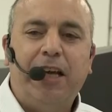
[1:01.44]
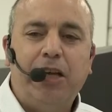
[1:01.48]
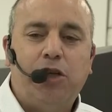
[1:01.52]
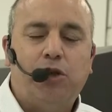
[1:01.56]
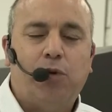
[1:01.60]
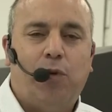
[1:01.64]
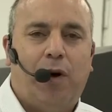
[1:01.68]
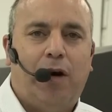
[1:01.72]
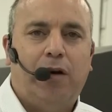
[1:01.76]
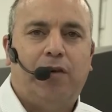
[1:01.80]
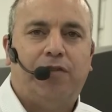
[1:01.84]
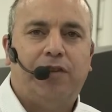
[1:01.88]

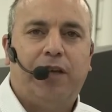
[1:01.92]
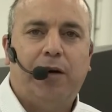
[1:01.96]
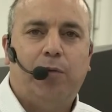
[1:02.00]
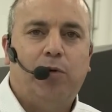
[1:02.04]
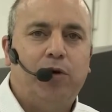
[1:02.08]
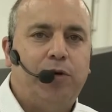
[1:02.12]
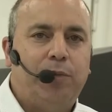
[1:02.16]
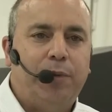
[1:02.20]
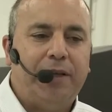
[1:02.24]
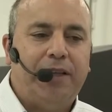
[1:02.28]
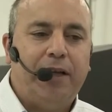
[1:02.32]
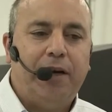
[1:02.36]
each one of them
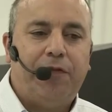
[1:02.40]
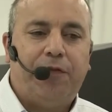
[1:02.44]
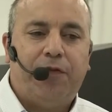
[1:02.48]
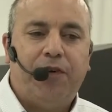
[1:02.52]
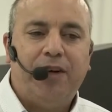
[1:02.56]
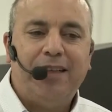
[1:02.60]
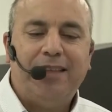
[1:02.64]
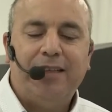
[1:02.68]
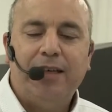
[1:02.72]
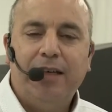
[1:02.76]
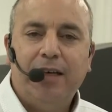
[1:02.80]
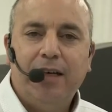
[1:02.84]
would be
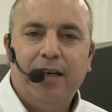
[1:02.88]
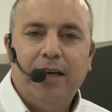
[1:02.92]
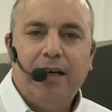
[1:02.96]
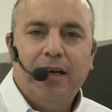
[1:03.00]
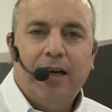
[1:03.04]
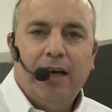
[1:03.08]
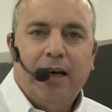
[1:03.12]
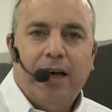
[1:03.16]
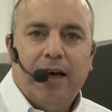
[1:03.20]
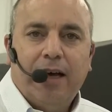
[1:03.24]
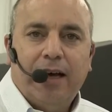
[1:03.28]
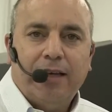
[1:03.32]
different,
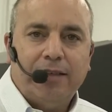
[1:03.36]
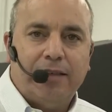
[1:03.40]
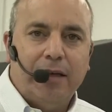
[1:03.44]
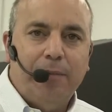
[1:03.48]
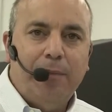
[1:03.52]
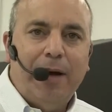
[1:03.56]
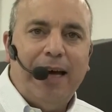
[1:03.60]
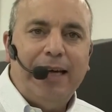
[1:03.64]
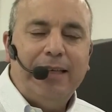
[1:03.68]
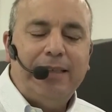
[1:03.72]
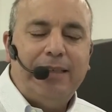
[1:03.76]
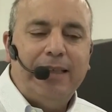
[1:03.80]
is
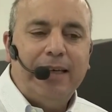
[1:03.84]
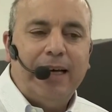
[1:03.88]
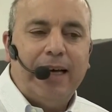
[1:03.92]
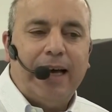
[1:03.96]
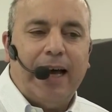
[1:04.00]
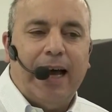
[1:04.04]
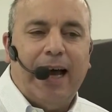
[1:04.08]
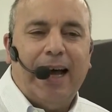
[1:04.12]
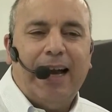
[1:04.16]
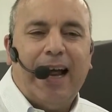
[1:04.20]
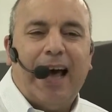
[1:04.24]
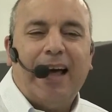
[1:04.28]

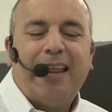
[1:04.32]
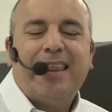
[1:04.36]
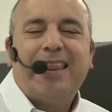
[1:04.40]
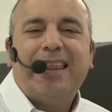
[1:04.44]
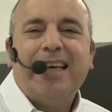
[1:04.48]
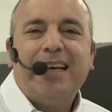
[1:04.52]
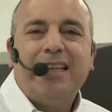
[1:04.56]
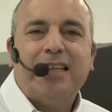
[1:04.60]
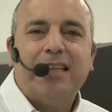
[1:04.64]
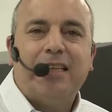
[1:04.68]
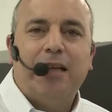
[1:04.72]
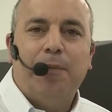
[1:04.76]
amazing. And I
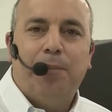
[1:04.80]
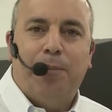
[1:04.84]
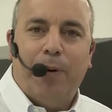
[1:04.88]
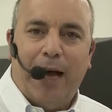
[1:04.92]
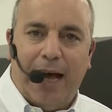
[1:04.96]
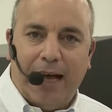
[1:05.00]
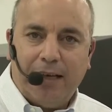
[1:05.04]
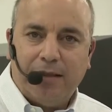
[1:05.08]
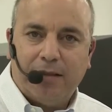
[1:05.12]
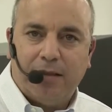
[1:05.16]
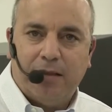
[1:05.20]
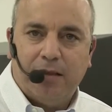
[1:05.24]
think that the
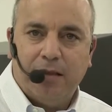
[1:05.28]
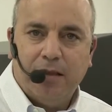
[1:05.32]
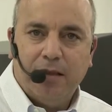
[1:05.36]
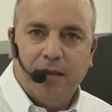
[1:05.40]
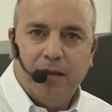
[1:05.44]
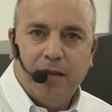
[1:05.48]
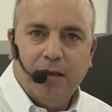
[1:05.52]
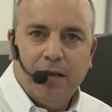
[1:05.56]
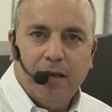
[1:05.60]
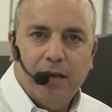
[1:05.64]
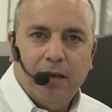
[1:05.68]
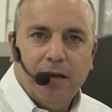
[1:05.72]
best
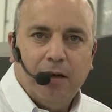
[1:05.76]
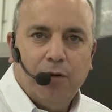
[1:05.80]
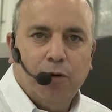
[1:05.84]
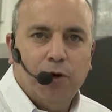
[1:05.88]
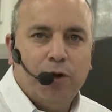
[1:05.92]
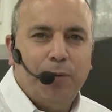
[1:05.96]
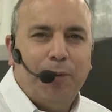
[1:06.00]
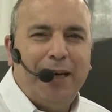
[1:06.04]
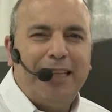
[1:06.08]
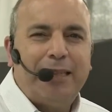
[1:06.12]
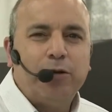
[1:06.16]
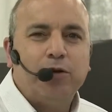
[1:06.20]

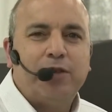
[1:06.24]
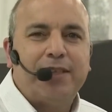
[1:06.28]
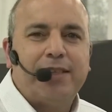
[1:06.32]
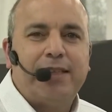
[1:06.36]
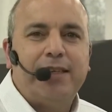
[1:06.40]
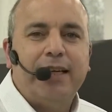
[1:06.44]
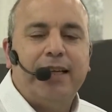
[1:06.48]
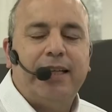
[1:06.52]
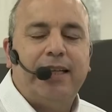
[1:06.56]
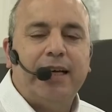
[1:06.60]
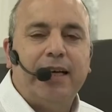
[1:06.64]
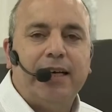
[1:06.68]
would be to
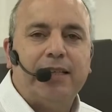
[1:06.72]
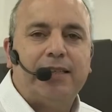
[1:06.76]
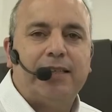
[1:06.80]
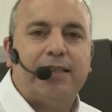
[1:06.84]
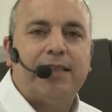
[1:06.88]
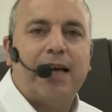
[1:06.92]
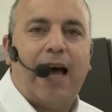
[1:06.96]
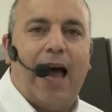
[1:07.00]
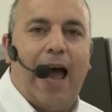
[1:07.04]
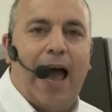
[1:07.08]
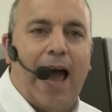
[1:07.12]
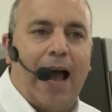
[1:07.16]
see
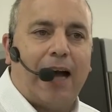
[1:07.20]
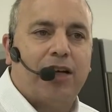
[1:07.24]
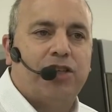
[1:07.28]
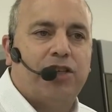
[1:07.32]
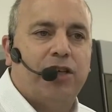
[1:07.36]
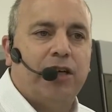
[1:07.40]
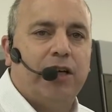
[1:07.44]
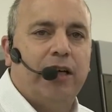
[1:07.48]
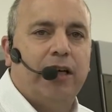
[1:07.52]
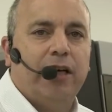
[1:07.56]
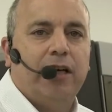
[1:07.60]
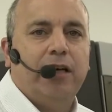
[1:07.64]
this
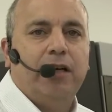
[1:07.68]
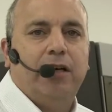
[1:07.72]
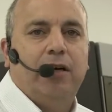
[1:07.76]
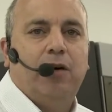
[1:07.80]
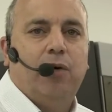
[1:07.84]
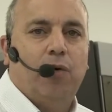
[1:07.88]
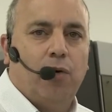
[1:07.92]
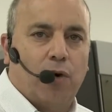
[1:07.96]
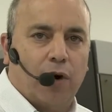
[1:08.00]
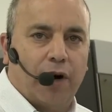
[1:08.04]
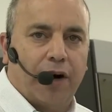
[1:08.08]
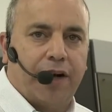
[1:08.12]
actually
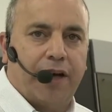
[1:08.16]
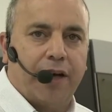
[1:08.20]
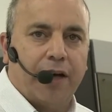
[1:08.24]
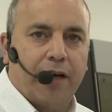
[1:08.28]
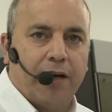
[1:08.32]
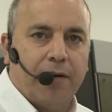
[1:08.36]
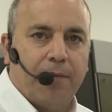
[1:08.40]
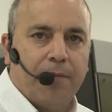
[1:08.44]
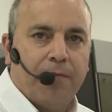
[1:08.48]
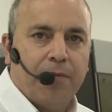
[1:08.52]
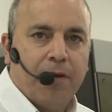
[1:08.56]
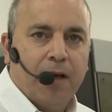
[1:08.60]

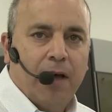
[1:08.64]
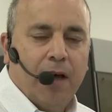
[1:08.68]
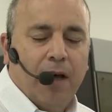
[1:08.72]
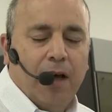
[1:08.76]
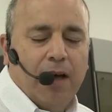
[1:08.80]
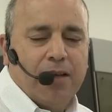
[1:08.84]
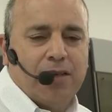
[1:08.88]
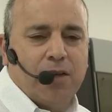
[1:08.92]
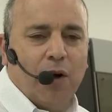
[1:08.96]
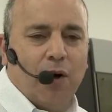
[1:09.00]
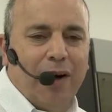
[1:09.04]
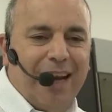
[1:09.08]
working.
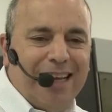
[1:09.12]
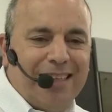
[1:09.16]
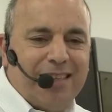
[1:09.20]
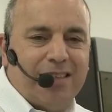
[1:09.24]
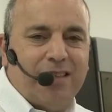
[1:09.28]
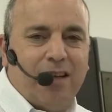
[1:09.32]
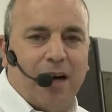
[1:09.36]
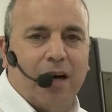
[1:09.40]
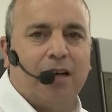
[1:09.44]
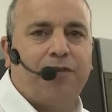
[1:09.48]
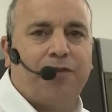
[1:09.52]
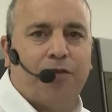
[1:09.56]
So let's
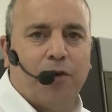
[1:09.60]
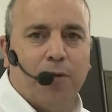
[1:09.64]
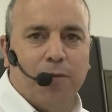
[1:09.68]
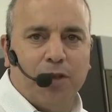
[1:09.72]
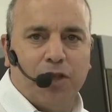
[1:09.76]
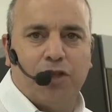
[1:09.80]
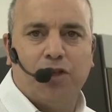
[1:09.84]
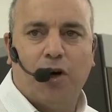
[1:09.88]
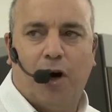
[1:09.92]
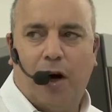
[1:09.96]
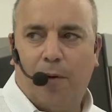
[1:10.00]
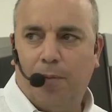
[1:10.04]
start from
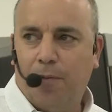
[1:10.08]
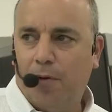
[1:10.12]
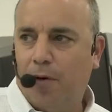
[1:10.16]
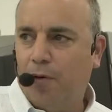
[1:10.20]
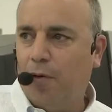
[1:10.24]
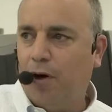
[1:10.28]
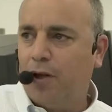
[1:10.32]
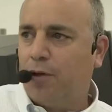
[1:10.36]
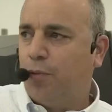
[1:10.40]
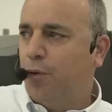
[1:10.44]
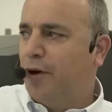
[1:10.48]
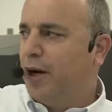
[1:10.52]
a job.
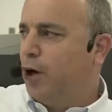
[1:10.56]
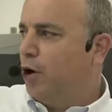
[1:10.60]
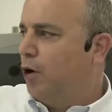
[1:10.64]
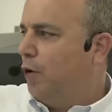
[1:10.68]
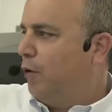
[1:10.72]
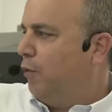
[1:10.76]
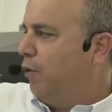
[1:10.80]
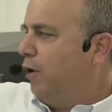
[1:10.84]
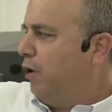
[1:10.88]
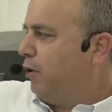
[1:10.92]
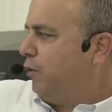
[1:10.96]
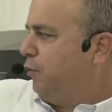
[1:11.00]
What
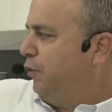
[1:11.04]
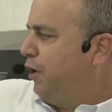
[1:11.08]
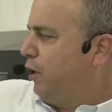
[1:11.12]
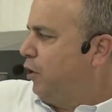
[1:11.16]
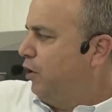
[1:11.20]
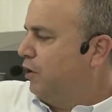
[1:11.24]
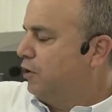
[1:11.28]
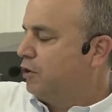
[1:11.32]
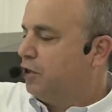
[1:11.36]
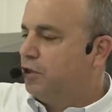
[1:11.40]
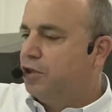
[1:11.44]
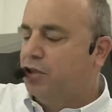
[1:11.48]
we're
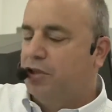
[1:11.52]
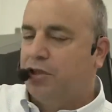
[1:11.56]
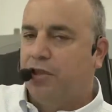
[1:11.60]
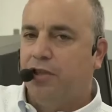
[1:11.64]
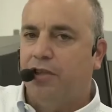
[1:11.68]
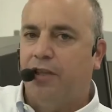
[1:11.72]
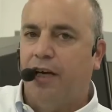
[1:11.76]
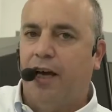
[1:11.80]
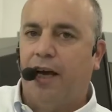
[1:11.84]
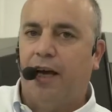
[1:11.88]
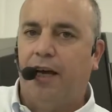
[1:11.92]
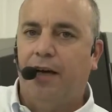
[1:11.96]
going to do
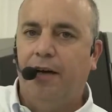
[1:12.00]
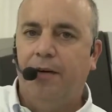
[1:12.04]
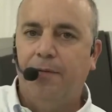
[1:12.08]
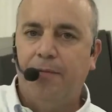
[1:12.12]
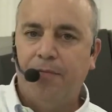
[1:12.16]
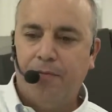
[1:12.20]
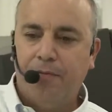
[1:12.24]
today